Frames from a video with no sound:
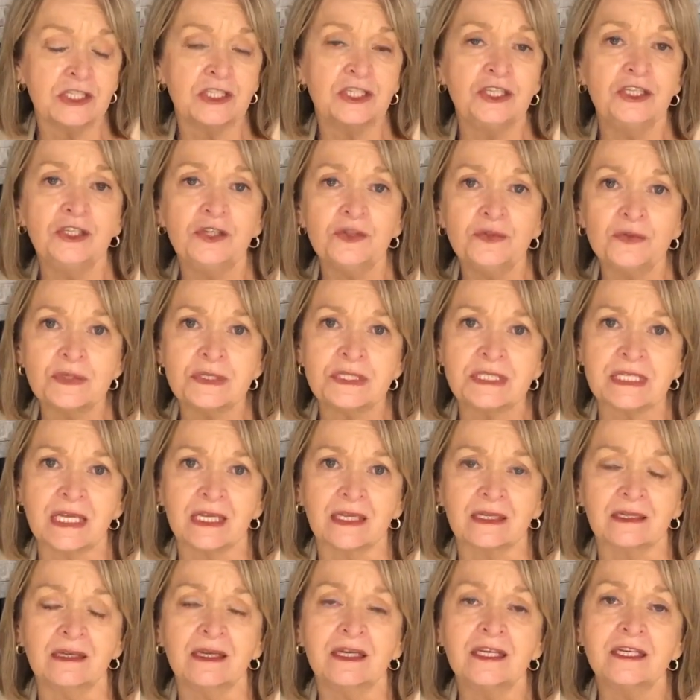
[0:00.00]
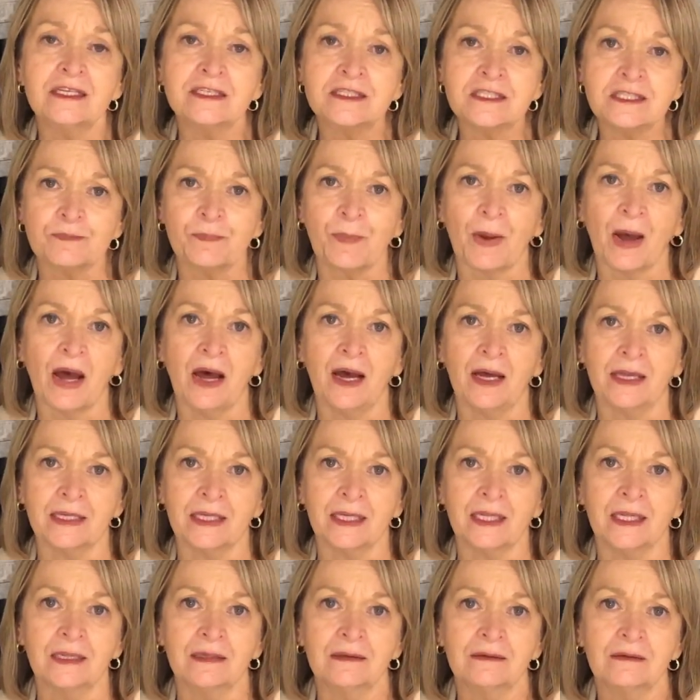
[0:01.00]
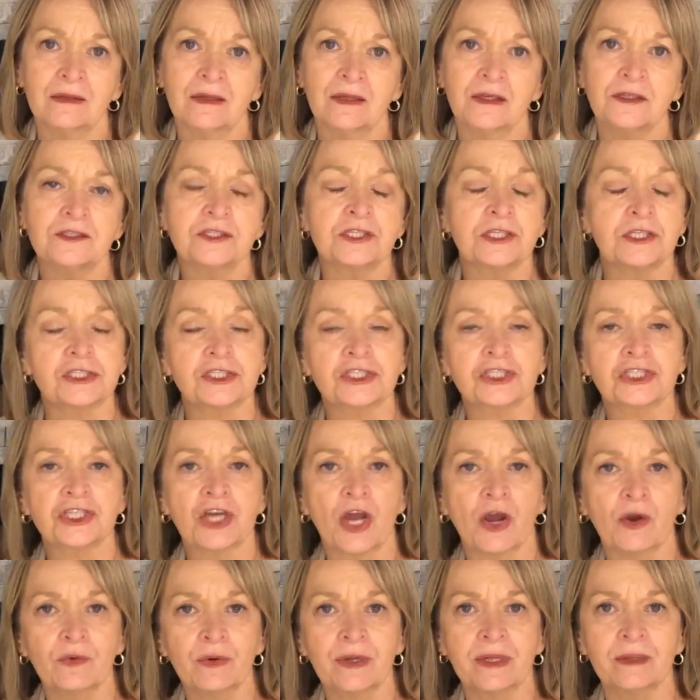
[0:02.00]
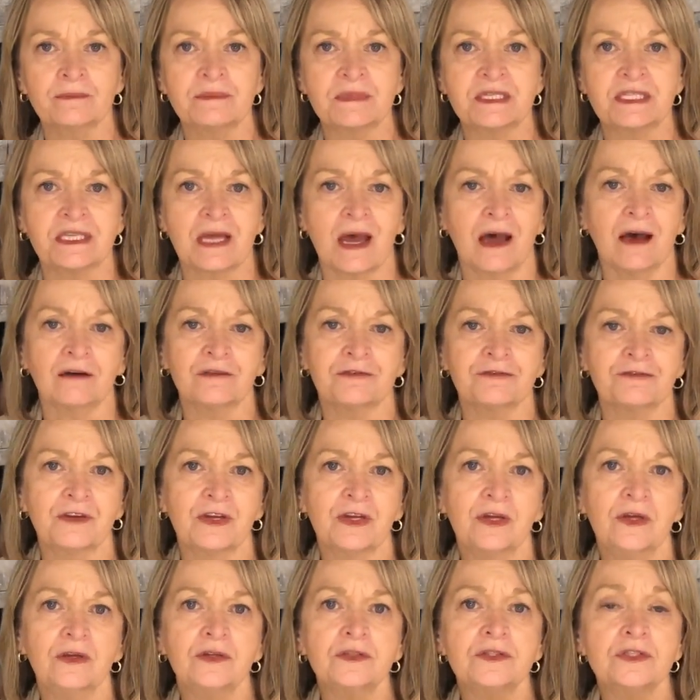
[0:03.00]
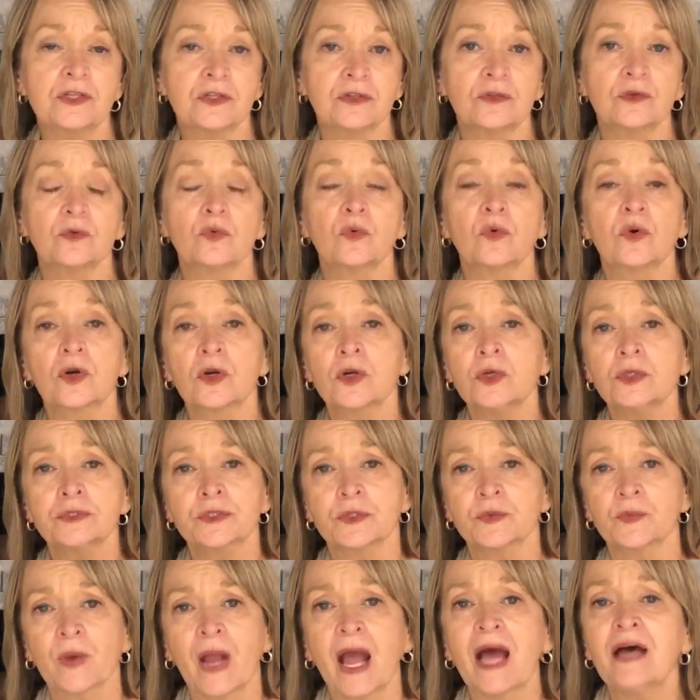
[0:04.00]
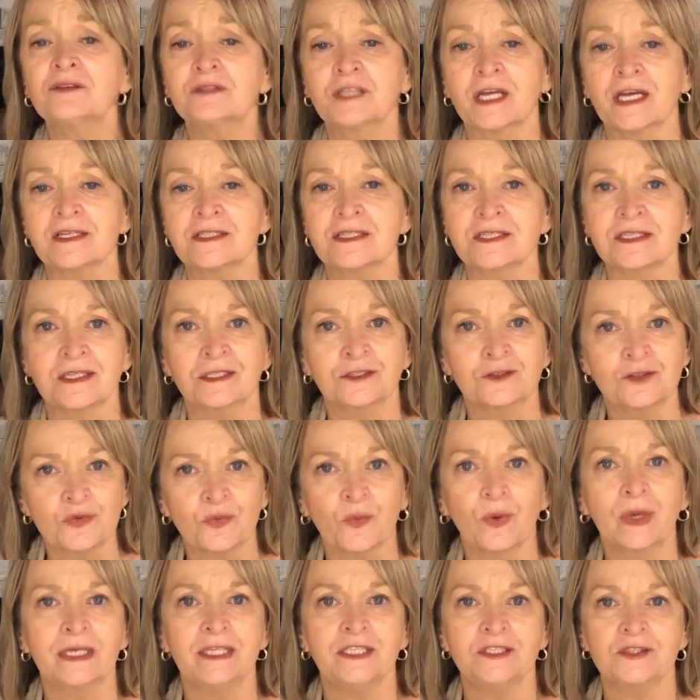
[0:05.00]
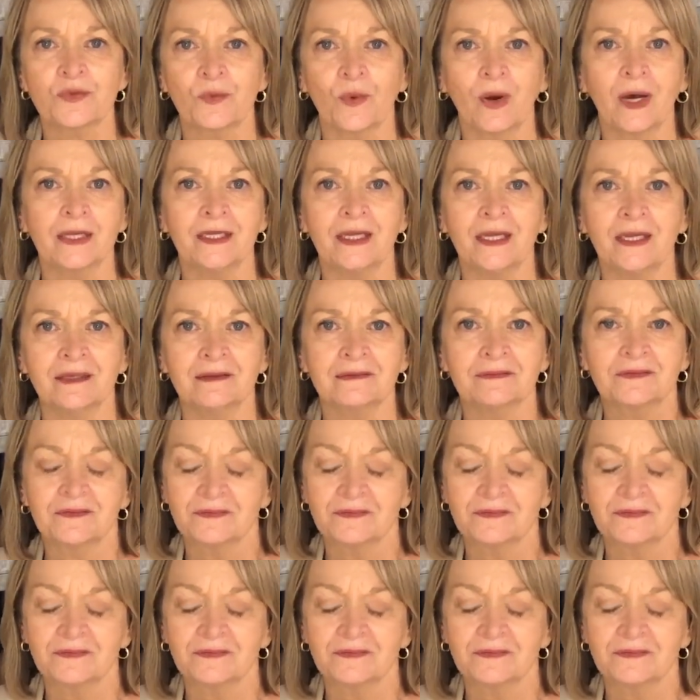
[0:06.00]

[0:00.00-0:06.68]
using his body to show himself to the world around us in 2020.